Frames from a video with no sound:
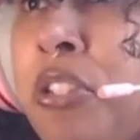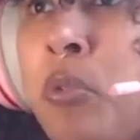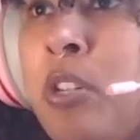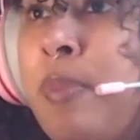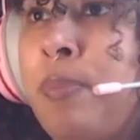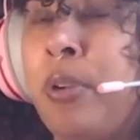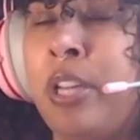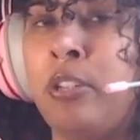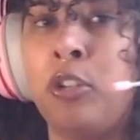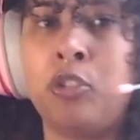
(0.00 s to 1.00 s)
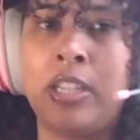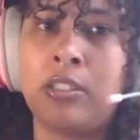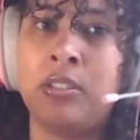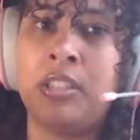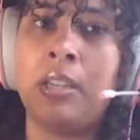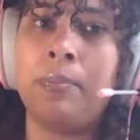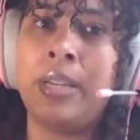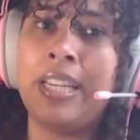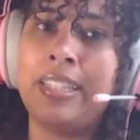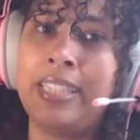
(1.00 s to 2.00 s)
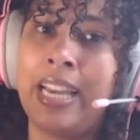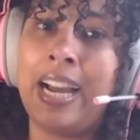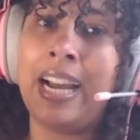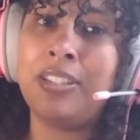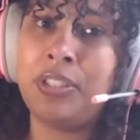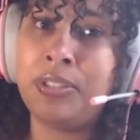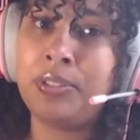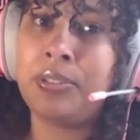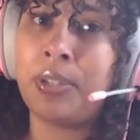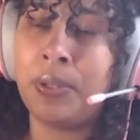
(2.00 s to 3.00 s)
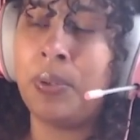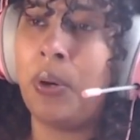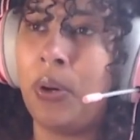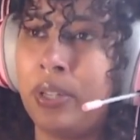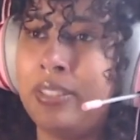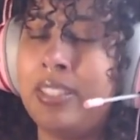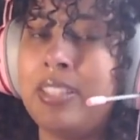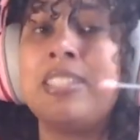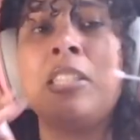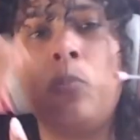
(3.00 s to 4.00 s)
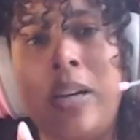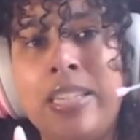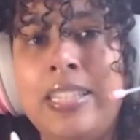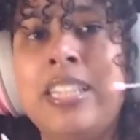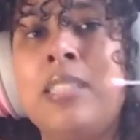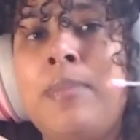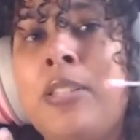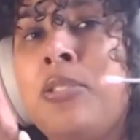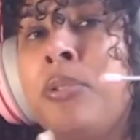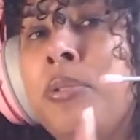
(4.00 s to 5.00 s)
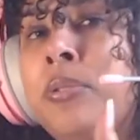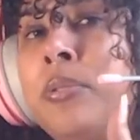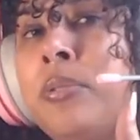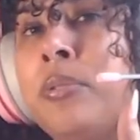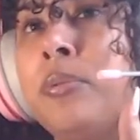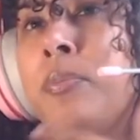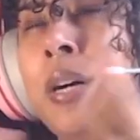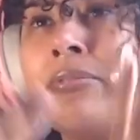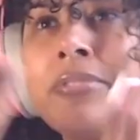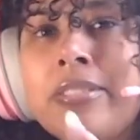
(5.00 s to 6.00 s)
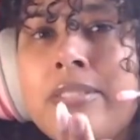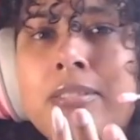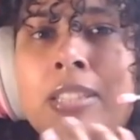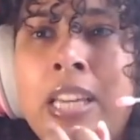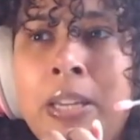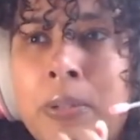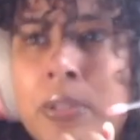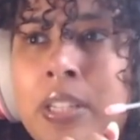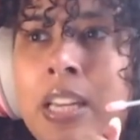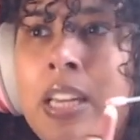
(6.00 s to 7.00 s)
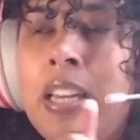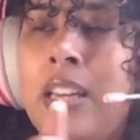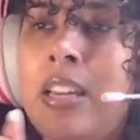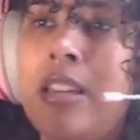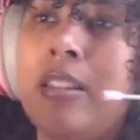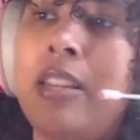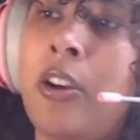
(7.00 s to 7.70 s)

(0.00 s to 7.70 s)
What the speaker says: don't want to be putting no stress on it. But yeah, as you go on, this is why it takes about 2 months to heal. They're